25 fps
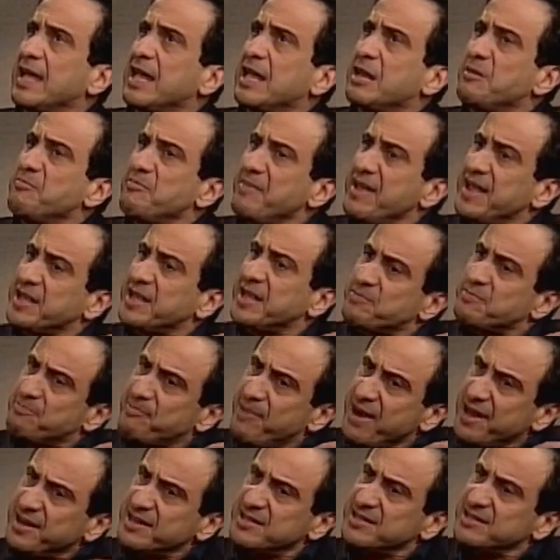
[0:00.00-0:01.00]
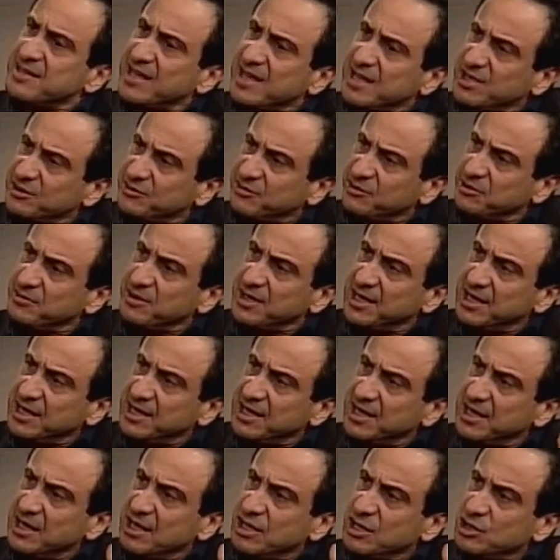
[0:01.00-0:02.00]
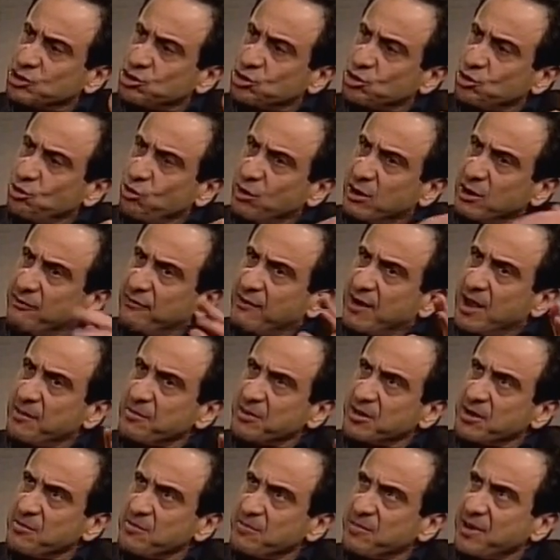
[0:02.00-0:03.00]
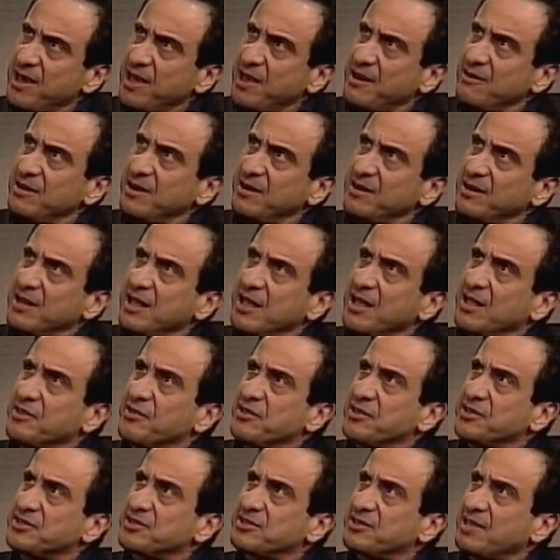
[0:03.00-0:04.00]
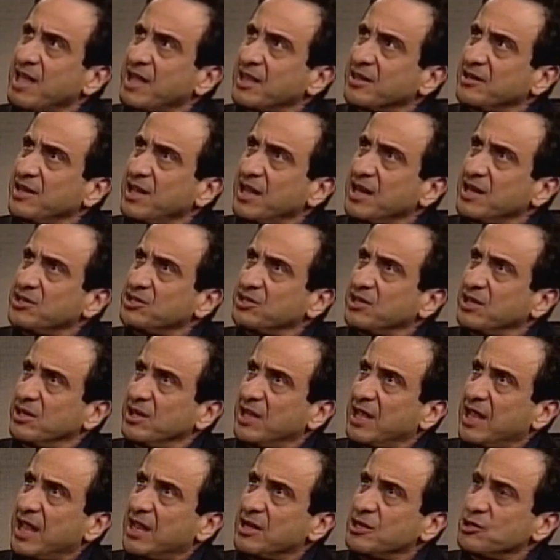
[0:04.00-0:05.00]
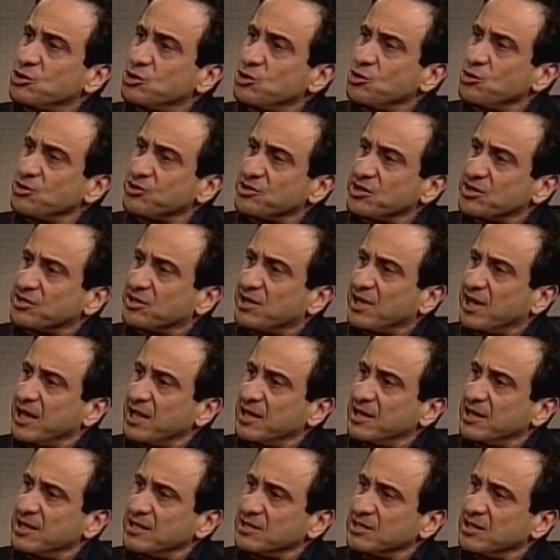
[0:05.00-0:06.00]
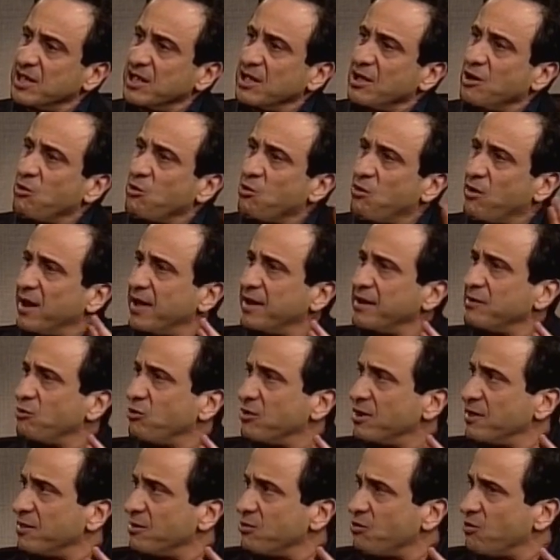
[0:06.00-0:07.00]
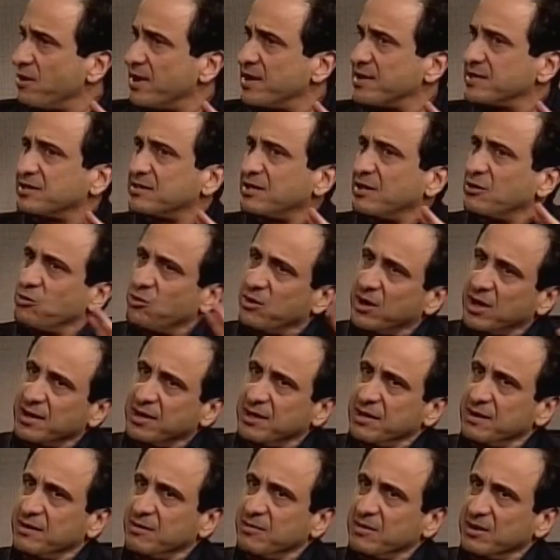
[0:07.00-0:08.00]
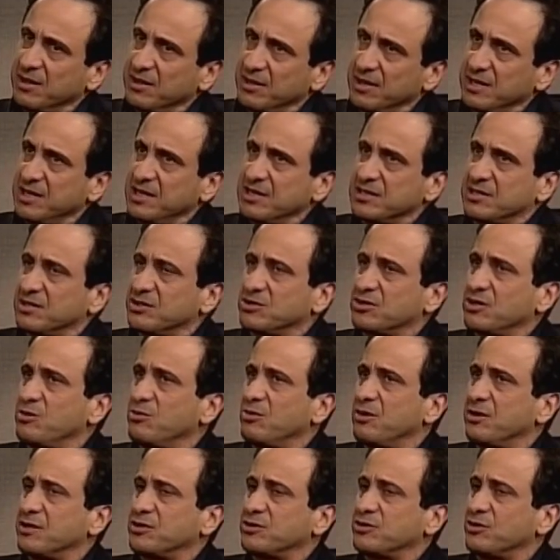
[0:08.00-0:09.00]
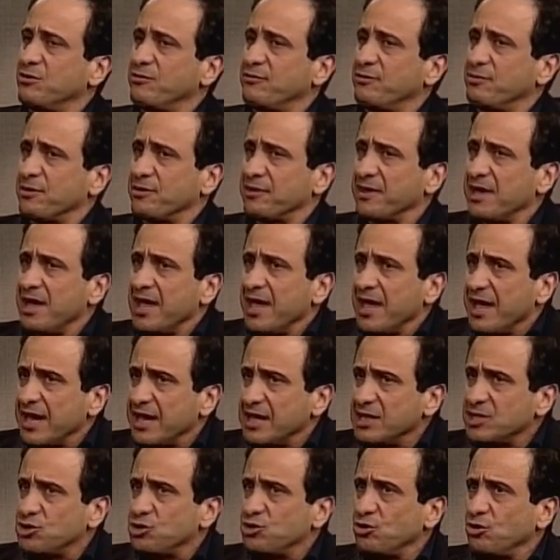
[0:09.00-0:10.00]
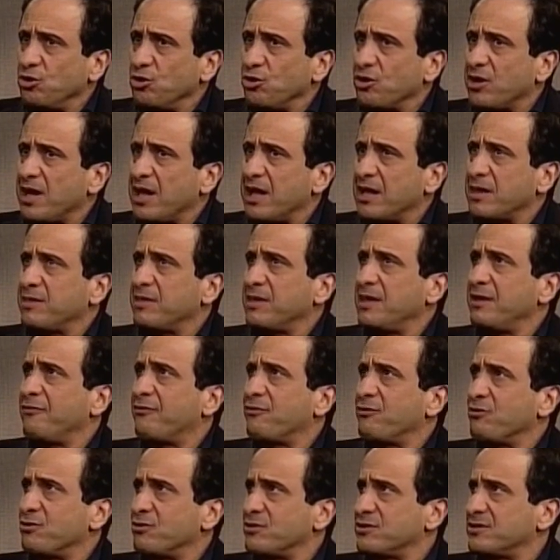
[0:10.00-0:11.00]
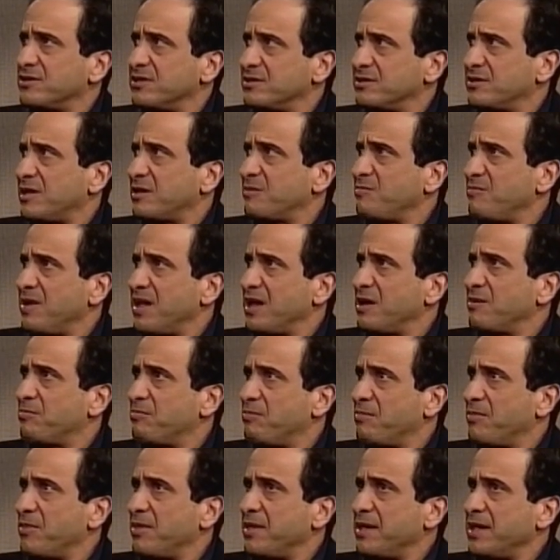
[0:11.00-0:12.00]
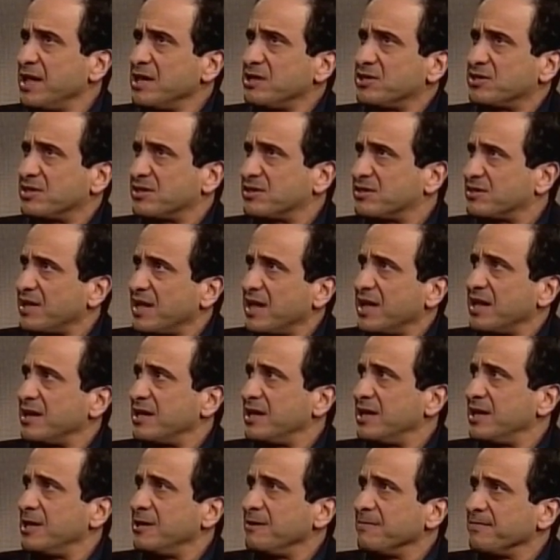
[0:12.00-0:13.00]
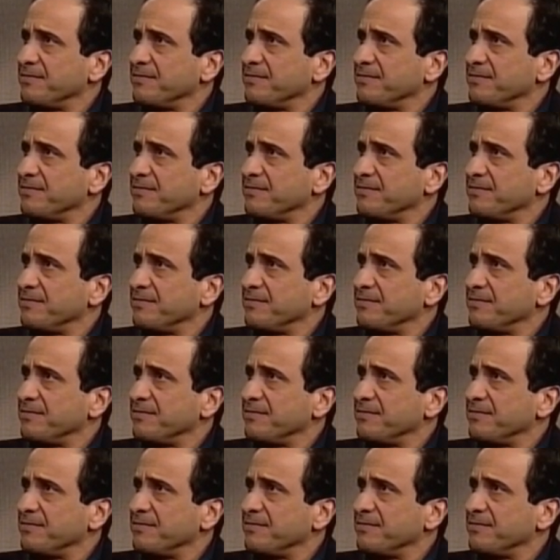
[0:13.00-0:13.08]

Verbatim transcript: it makes better sense for me to, if I'm comparing the stagnation in two societies, one in the West and one in the Middle East, and so on and so forth, is to look at the forces that make each society.